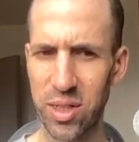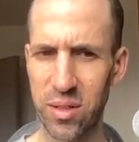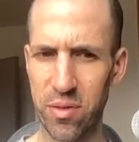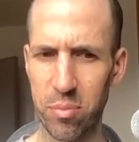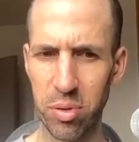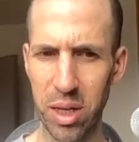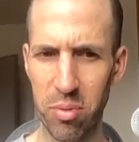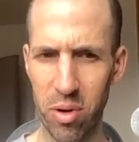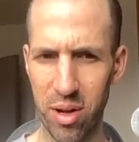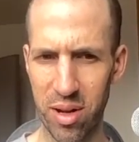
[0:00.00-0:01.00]
for
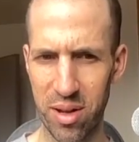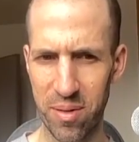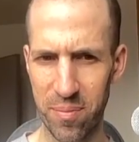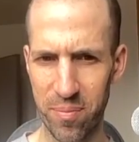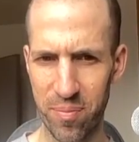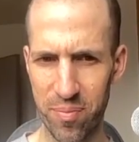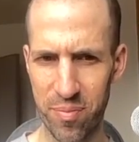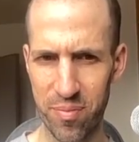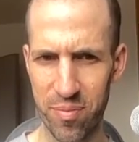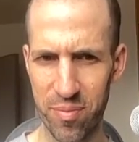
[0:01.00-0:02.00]
Playboy,
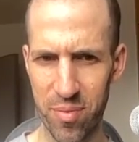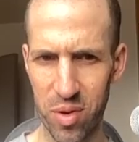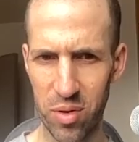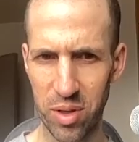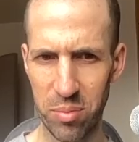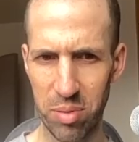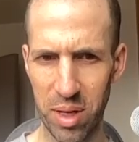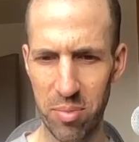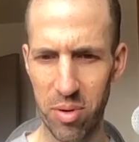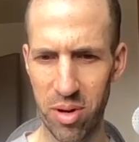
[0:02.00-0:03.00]
early
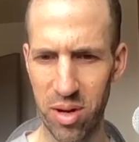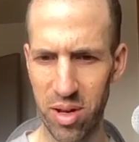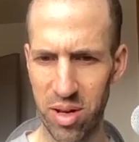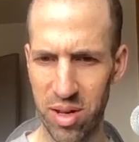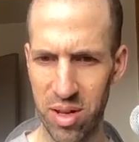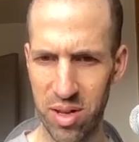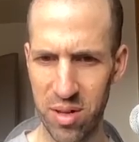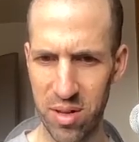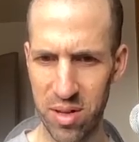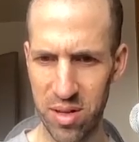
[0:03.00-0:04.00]
Playboy.
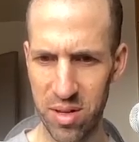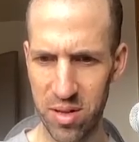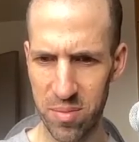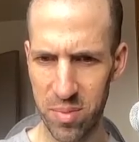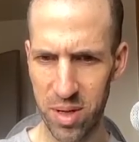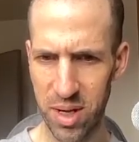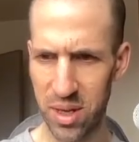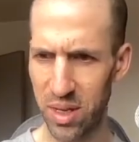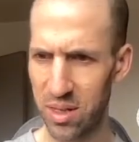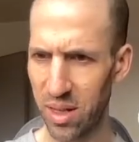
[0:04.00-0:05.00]
But
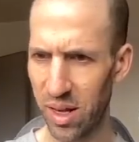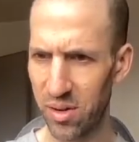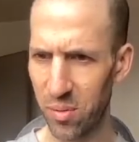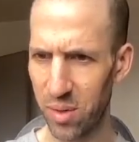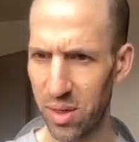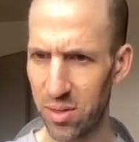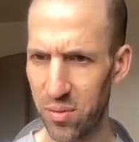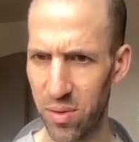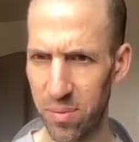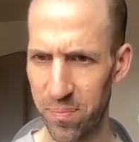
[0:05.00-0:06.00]
these I don't know what these are
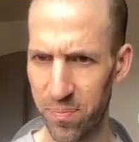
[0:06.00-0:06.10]
from.